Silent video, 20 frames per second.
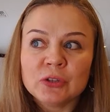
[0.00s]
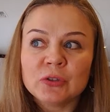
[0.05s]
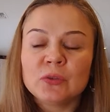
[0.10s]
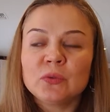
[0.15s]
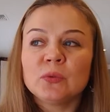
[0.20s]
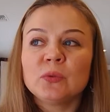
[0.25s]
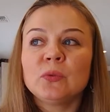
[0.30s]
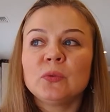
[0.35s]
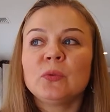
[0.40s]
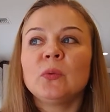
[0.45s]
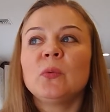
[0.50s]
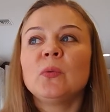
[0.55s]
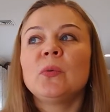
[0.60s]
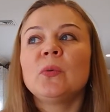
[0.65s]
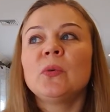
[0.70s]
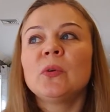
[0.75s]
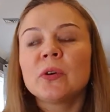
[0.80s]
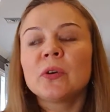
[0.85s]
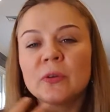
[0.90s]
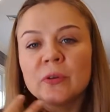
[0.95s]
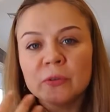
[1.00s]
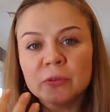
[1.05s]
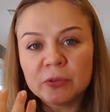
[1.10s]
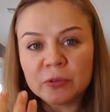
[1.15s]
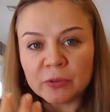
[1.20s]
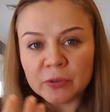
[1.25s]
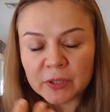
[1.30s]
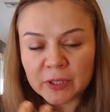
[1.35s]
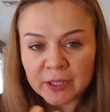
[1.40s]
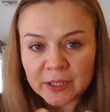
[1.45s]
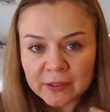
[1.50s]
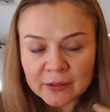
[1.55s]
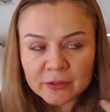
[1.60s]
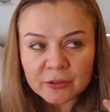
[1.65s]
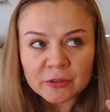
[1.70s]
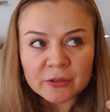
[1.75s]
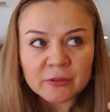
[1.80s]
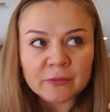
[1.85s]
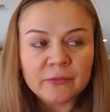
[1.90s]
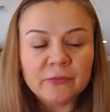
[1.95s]
to work on your
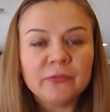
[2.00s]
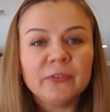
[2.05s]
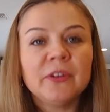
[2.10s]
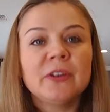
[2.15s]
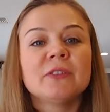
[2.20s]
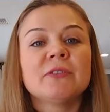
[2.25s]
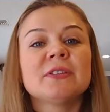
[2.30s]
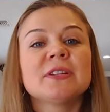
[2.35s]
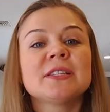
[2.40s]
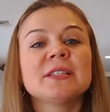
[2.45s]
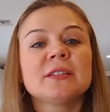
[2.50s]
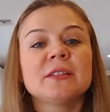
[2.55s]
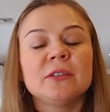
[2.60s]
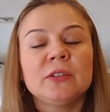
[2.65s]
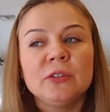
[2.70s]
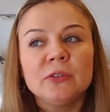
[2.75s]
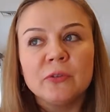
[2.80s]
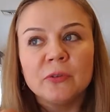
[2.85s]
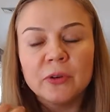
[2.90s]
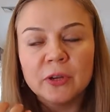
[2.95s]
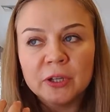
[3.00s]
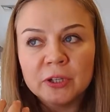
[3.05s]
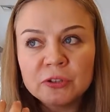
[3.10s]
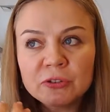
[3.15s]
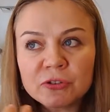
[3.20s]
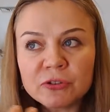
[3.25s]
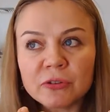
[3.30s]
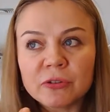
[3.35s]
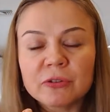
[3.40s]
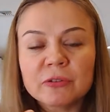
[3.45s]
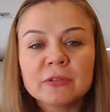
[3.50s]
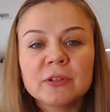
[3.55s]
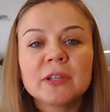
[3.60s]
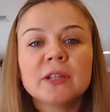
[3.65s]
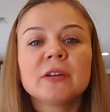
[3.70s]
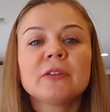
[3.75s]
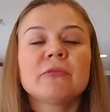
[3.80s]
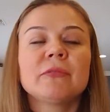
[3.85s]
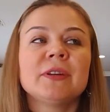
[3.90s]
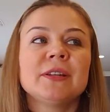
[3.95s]
inner fears, your internal
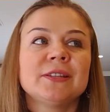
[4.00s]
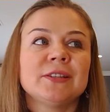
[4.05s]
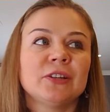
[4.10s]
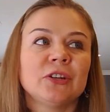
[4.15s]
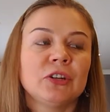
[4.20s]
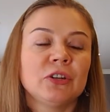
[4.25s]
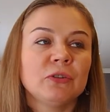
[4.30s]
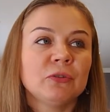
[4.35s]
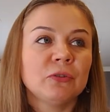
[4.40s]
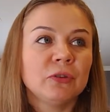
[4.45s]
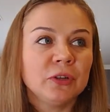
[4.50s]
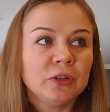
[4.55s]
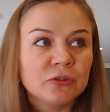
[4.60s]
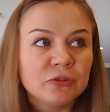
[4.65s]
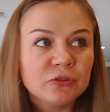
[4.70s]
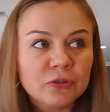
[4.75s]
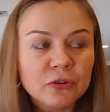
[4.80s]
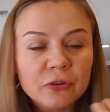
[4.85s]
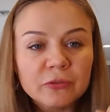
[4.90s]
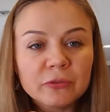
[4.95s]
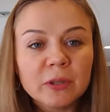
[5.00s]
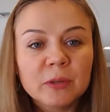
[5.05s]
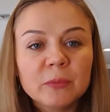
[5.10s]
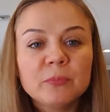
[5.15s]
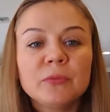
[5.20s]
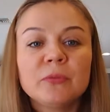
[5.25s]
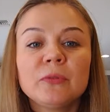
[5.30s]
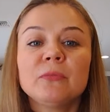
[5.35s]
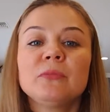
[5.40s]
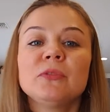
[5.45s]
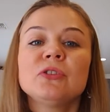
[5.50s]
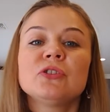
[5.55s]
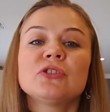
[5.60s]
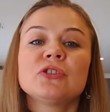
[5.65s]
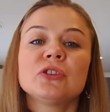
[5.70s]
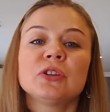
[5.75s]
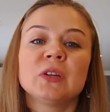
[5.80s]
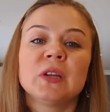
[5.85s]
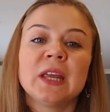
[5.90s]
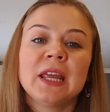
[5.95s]
critic, your internal
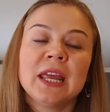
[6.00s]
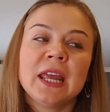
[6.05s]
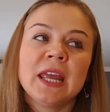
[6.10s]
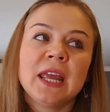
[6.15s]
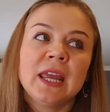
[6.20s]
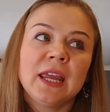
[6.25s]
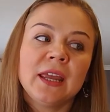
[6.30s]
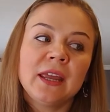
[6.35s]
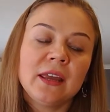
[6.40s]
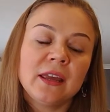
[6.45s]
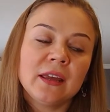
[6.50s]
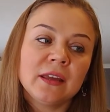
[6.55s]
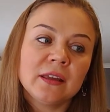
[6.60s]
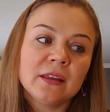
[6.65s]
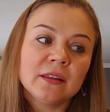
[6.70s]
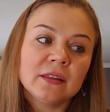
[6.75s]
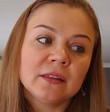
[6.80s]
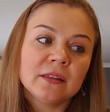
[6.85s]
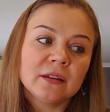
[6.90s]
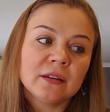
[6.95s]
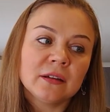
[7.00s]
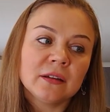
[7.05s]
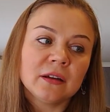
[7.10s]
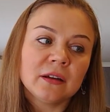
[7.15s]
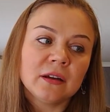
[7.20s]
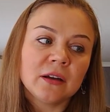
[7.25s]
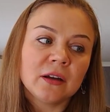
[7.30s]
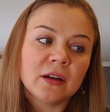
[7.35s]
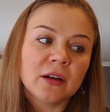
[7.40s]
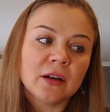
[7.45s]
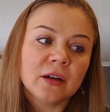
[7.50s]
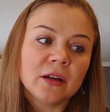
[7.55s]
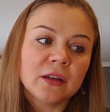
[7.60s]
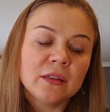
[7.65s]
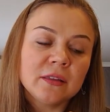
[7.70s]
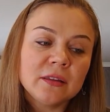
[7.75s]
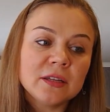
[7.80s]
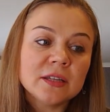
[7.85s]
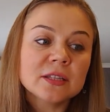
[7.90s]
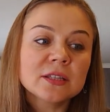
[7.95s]
permission, and uh,
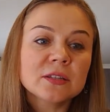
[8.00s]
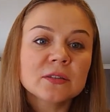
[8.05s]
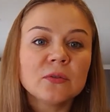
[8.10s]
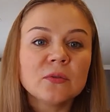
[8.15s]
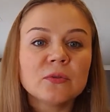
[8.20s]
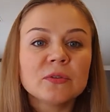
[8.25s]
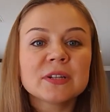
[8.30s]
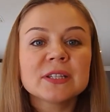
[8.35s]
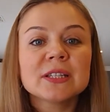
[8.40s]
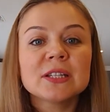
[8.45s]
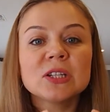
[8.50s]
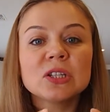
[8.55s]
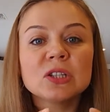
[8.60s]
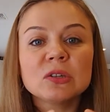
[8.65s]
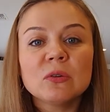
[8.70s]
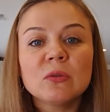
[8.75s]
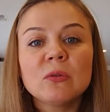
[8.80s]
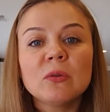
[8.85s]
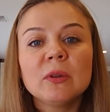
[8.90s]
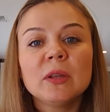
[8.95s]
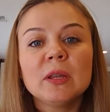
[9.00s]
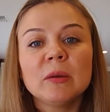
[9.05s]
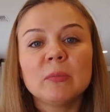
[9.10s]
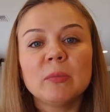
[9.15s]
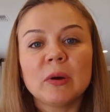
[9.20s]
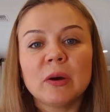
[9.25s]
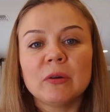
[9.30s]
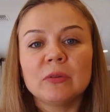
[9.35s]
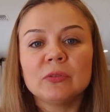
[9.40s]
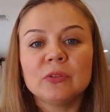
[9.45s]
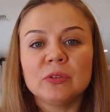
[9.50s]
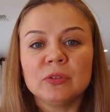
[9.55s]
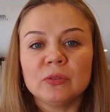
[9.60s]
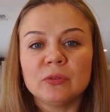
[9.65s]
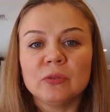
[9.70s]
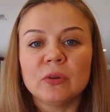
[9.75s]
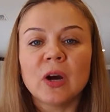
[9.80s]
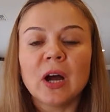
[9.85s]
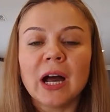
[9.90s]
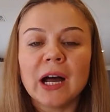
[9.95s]
this course is all about
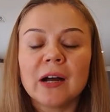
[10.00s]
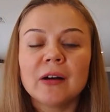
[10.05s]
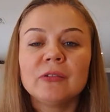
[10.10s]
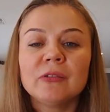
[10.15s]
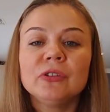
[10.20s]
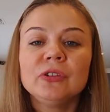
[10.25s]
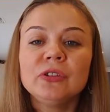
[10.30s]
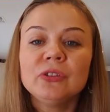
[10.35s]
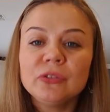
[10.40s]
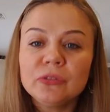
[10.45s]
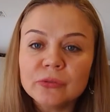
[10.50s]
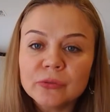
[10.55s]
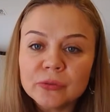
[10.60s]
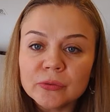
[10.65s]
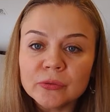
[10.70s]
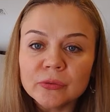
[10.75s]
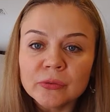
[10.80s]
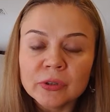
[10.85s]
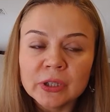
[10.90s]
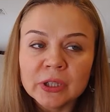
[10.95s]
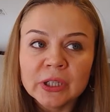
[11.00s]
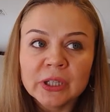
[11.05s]
you how you